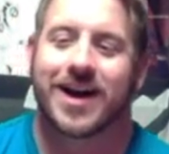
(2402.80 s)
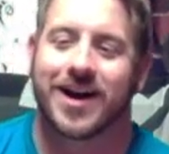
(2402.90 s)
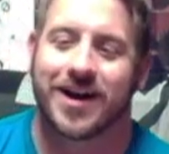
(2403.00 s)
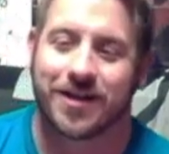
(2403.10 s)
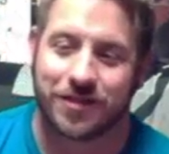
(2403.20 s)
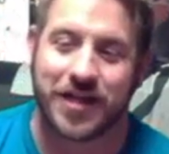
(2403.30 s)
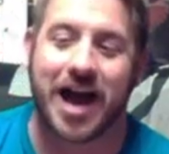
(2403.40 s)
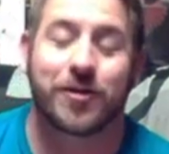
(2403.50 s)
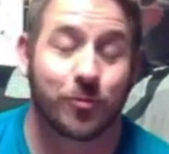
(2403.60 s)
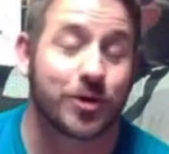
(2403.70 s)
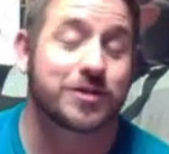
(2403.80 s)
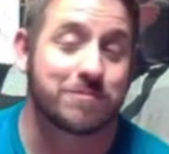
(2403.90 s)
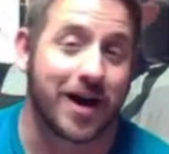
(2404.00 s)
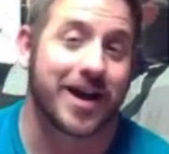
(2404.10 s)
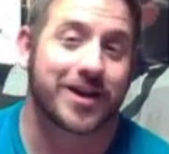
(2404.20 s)
that was
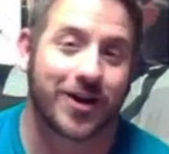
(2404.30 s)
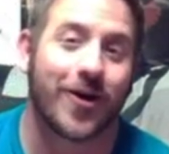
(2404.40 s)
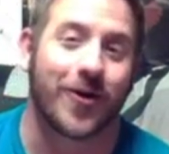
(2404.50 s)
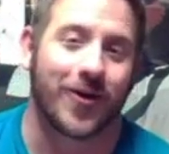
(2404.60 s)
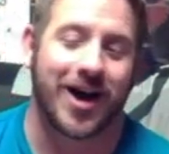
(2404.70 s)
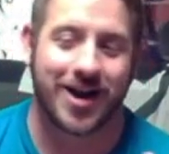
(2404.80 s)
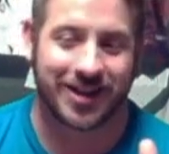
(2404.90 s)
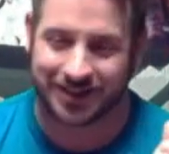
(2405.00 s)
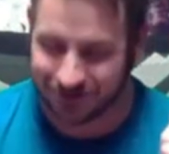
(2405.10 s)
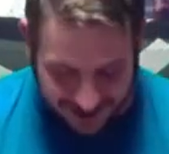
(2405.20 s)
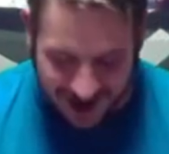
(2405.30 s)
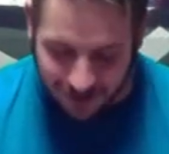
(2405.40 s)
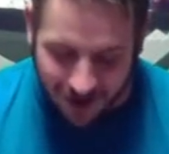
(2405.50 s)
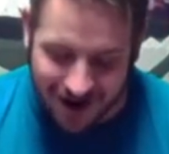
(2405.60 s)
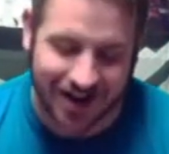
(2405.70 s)
my goal. That's what I
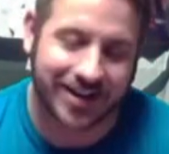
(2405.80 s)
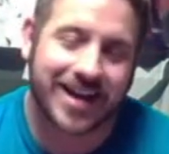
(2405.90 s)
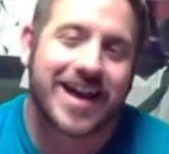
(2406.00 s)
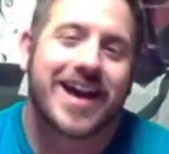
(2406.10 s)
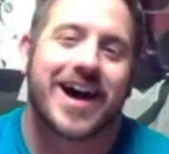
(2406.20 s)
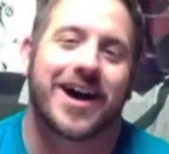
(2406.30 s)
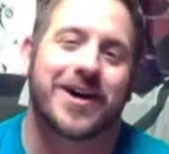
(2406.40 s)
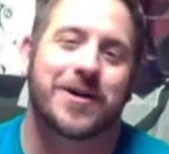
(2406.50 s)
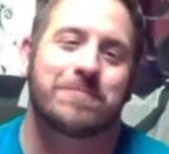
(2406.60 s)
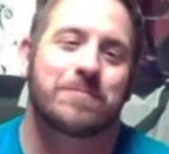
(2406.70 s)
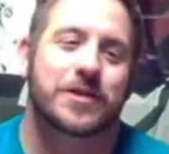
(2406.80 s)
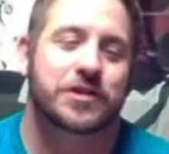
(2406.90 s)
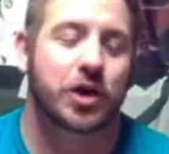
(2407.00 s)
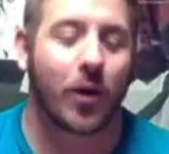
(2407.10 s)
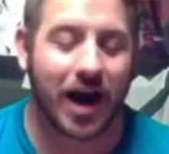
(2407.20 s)
wanted.
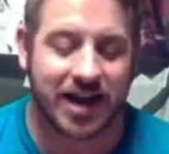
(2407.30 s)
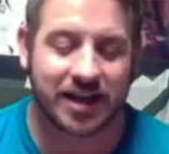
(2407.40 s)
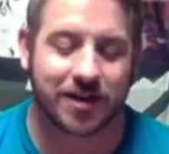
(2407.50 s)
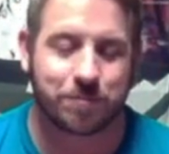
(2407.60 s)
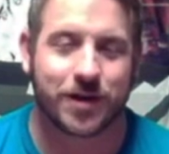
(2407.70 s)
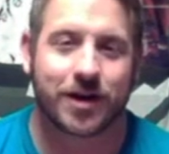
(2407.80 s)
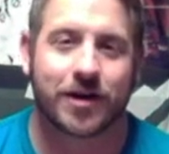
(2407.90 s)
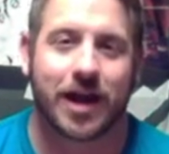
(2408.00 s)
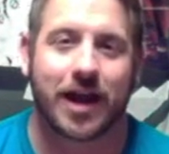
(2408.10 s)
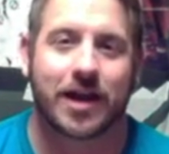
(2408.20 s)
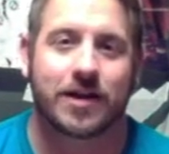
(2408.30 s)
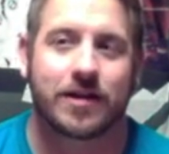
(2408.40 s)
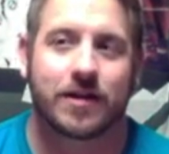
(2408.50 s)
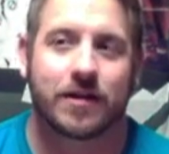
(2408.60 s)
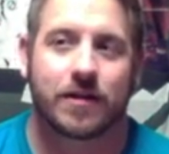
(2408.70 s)
So I get up there
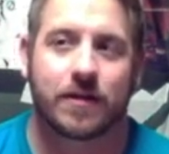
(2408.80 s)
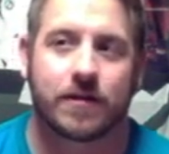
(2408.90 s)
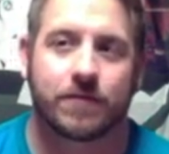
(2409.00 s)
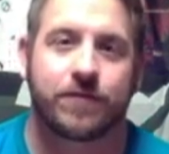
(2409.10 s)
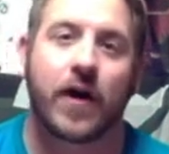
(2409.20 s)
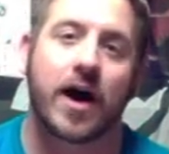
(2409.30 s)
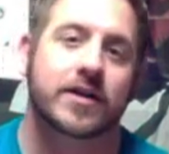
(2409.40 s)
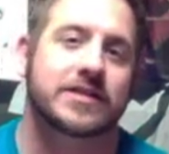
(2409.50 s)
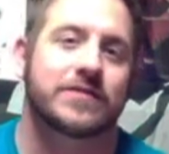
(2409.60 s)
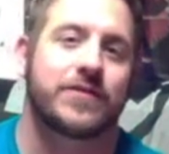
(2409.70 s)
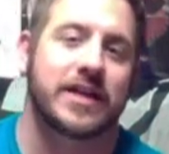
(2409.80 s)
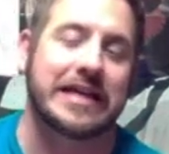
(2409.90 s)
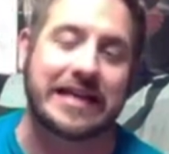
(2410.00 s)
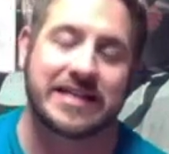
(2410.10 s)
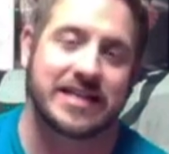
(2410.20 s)
and Fox,
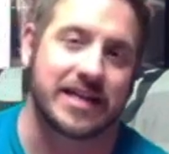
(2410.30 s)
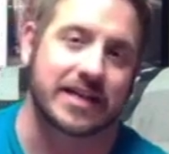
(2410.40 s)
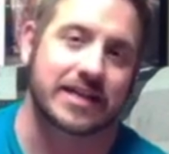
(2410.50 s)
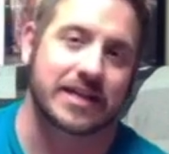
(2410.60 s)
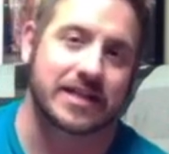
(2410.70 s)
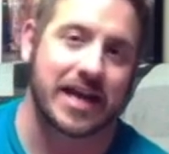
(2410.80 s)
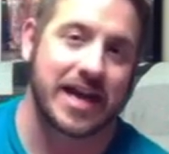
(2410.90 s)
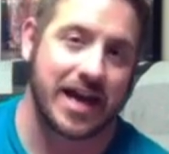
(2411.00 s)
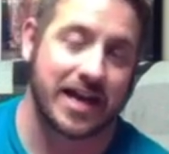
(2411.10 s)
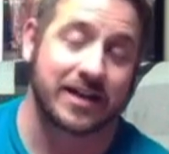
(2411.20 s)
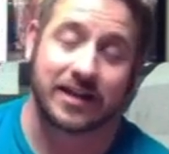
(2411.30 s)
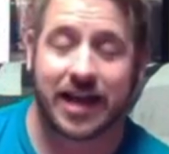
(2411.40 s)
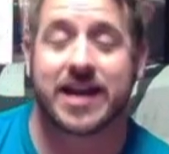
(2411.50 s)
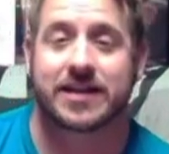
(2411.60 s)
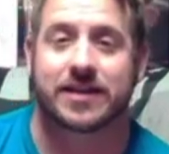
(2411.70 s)
Vinny, and Nick, they had
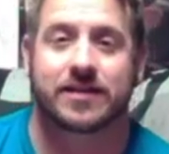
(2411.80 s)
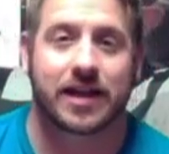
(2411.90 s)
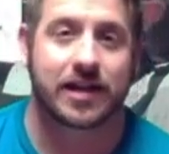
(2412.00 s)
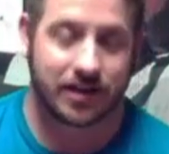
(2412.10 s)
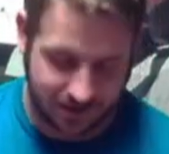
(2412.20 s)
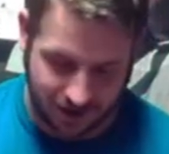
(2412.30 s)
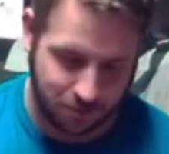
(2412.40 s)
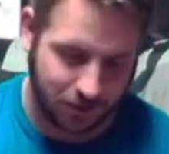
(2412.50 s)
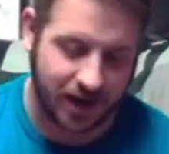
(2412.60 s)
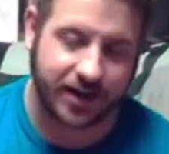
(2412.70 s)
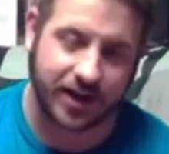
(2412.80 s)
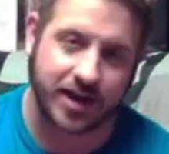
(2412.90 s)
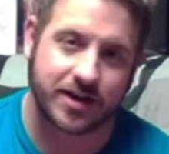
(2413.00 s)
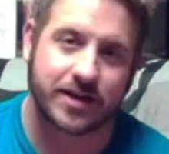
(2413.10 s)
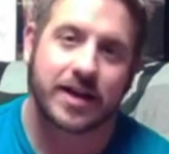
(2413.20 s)
landed. Their plane
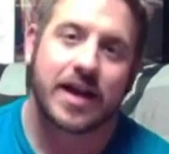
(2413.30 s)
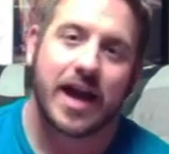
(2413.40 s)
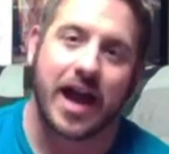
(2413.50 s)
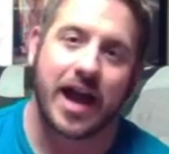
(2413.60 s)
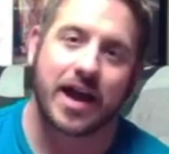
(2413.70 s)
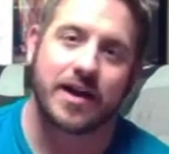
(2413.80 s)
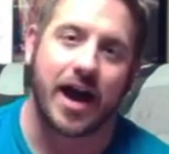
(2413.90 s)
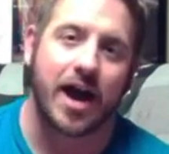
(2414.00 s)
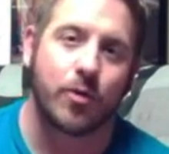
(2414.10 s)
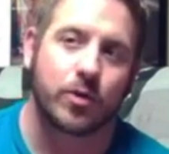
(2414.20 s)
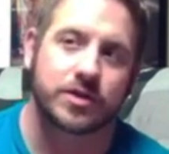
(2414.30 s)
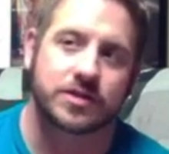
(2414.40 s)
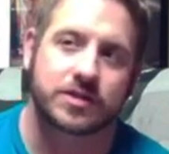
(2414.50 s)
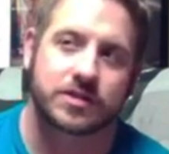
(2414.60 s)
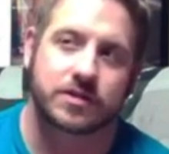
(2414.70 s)
landed, and I
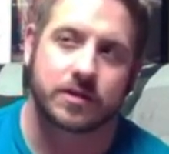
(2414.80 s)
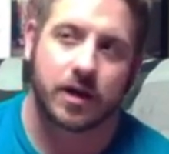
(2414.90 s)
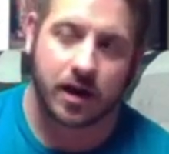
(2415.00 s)
was